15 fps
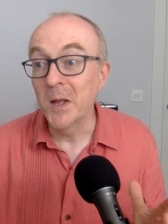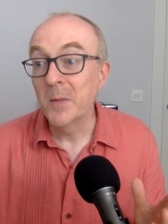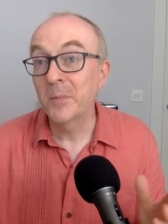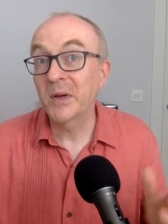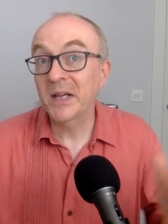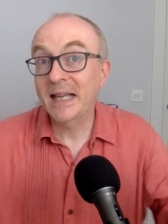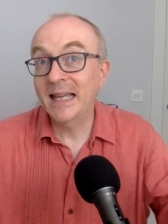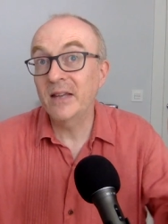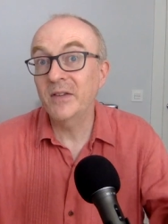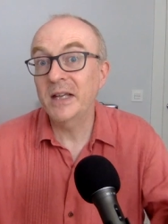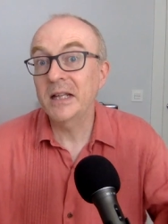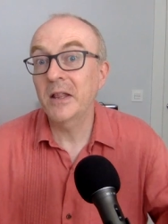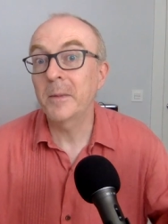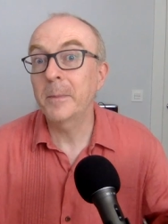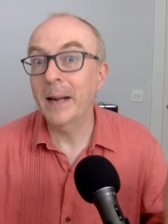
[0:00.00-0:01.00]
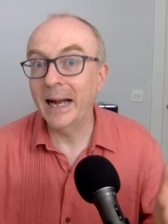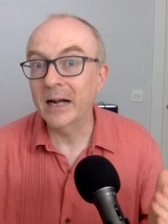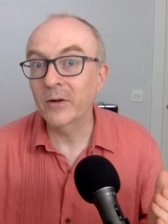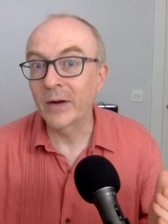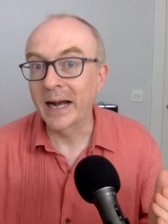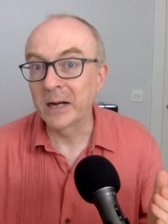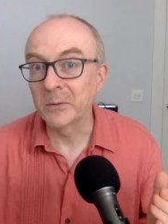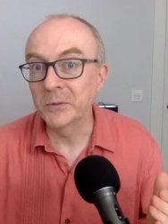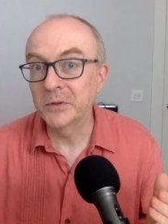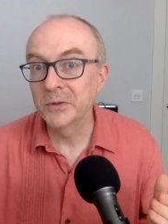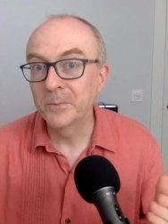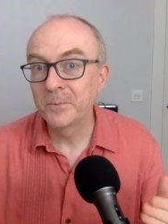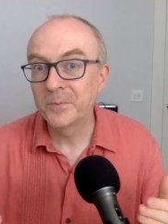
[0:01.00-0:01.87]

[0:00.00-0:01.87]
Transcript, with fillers: But giving the background,